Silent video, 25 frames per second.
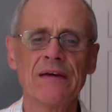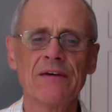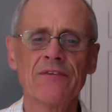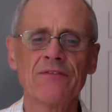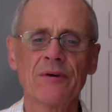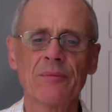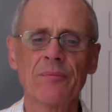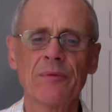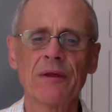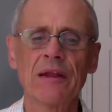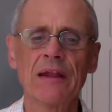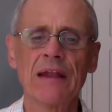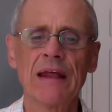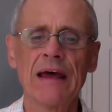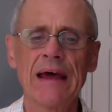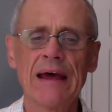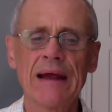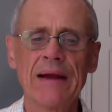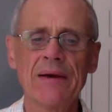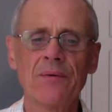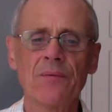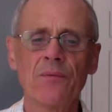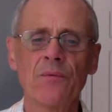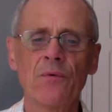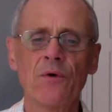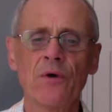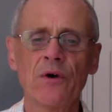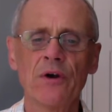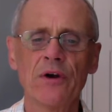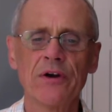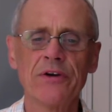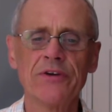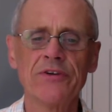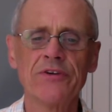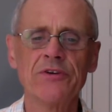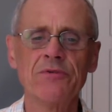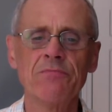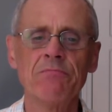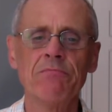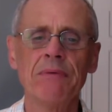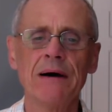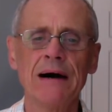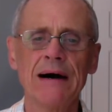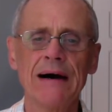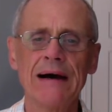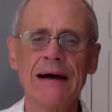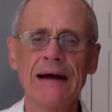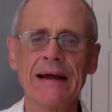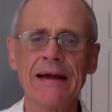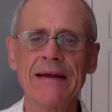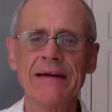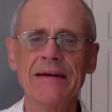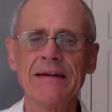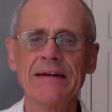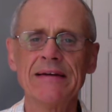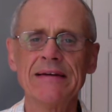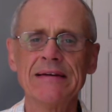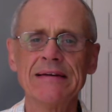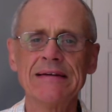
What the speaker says: from the Latin word to bind.